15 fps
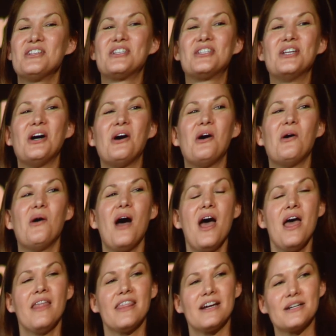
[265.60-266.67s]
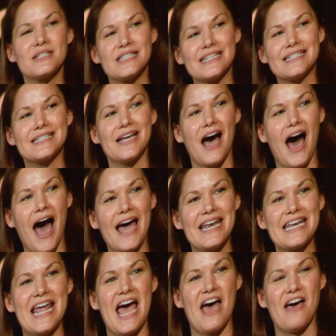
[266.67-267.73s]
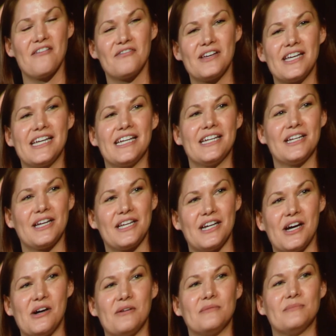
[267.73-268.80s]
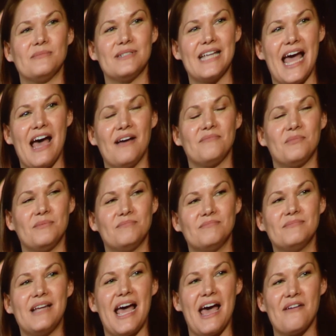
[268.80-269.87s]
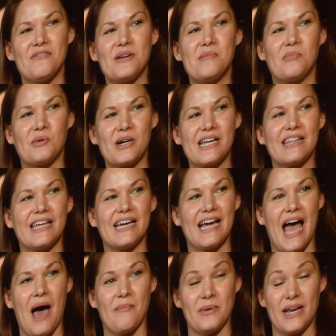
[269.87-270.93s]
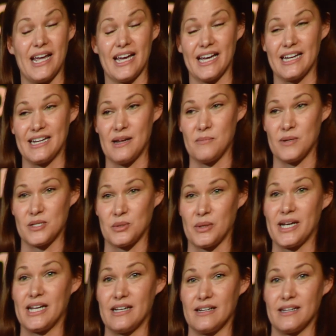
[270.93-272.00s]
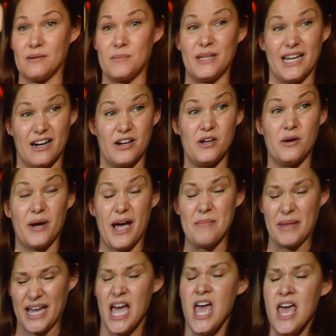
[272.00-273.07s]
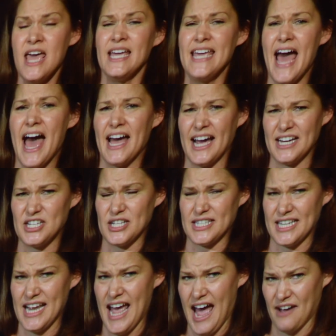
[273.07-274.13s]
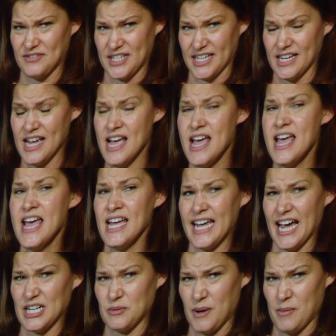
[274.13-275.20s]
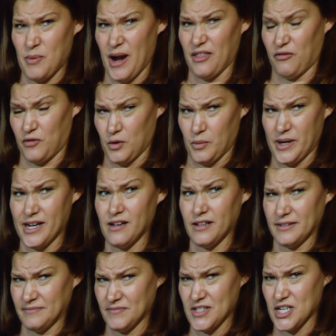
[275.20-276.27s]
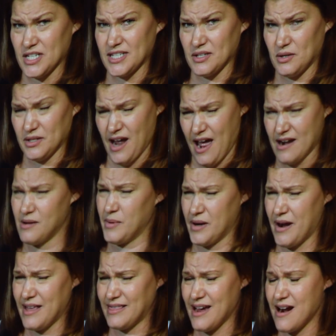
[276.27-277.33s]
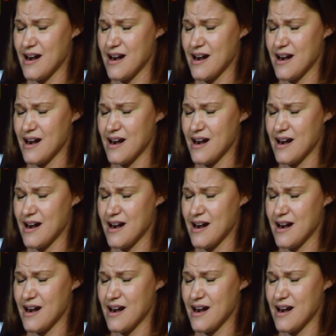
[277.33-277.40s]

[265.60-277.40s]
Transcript: so there's this hot and heavy, you know, heavy breathing happening and in between. They'd be like, are you okay? I'm like, yeah, I just have to catch my breath for real. Just hold on I'll be right